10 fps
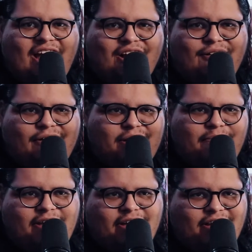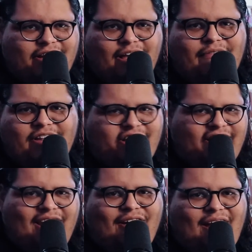air quotes because obviously
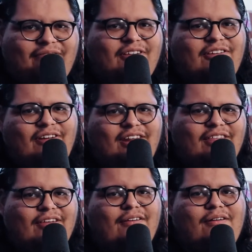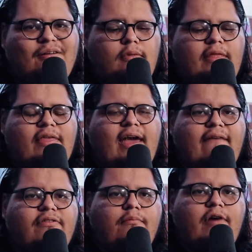they don't have to do anything, that they
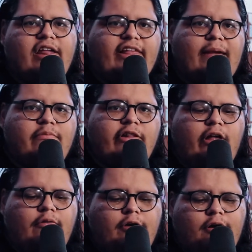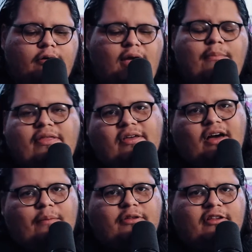have to price games lower and meet the
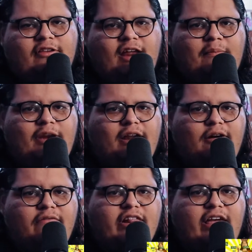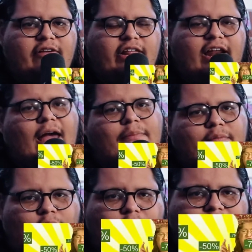common denominator of sales that happen
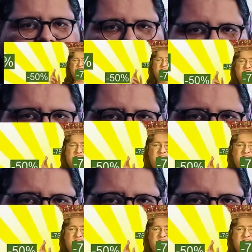more often on